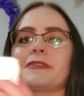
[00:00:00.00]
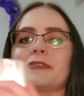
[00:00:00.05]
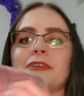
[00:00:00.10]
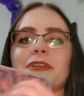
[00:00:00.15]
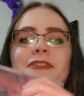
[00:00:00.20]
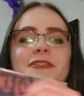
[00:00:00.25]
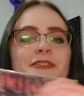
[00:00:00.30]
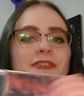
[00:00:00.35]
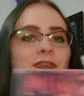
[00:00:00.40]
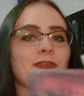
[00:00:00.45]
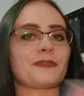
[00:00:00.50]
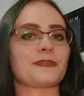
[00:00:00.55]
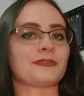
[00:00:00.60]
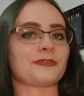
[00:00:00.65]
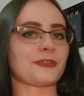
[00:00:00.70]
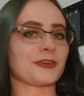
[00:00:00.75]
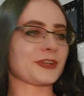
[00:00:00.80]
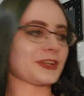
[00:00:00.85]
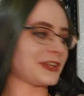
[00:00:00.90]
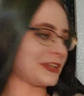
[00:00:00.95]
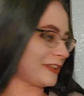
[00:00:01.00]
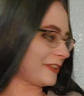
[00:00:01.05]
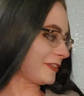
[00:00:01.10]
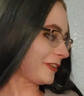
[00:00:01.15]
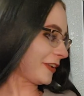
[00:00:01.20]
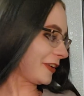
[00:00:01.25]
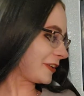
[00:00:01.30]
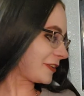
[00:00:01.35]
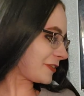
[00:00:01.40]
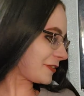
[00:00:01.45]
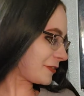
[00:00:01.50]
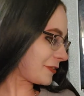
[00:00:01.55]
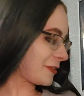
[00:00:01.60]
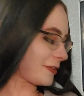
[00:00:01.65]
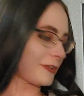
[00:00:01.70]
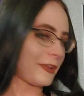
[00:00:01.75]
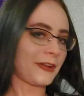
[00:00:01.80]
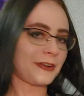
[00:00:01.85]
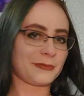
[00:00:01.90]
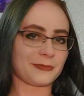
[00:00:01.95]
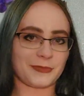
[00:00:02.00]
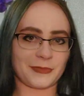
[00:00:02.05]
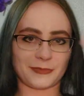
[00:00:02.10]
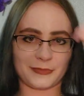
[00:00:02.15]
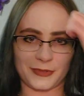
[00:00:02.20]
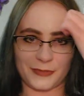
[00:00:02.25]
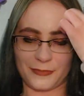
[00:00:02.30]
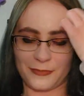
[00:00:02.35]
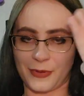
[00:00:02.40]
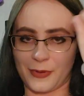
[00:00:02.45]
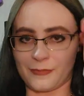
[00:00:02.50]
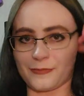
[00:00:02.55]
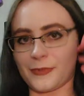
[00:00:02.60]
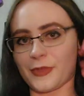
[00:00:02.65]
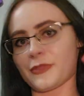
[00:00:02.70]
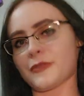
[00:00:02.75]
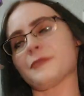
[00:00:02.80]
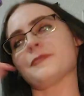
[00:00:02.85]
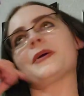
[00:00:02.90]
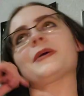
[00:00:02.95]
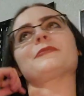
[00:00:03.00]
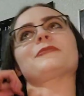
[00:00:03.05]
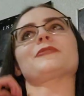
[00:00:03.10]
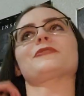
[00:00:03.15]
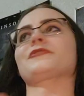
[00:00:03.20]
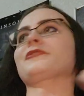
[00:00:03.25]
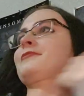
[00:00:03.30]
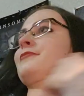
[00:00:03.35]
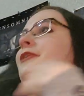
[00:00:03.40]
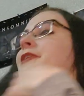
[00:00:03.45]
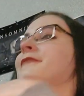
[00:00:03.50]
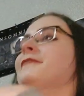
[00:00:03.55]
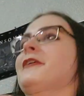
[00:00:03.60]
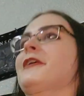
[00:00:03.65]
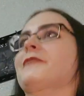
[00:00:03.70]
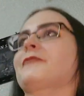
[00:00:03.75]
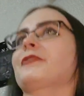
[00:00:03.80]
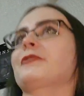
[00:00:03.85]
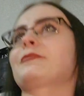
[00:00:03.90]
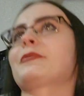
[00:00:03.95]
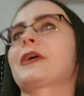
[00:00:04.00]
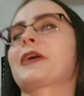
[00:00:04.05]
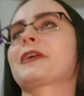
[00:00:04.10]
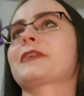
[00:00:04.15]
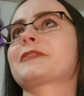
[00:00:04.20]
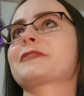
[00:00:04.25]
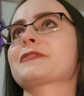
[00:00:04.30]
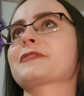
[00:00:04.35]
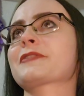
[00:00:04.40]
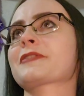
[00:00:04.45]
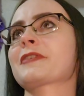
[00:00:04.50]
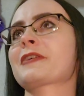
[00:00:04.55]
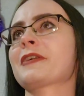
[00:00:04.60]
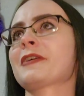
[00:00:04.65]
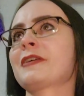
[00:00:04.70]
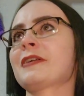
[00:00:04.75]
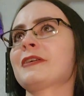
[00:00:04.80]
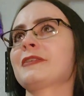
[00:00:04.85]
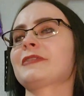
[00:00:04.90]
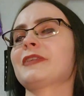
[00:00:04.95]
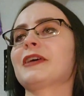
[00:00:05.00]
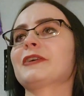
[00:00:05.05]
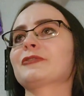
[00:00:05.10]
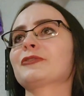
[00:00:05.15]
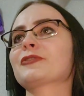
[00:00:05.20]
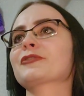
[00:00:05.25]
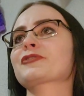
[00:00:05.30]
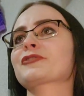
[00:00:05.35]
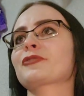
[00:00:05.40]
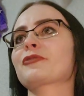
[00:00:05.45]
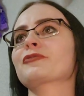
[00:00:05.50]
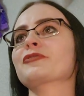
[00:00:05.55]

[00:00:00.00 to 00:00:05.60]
It's so funny, like, a lot of the members of my favorite bands, they look so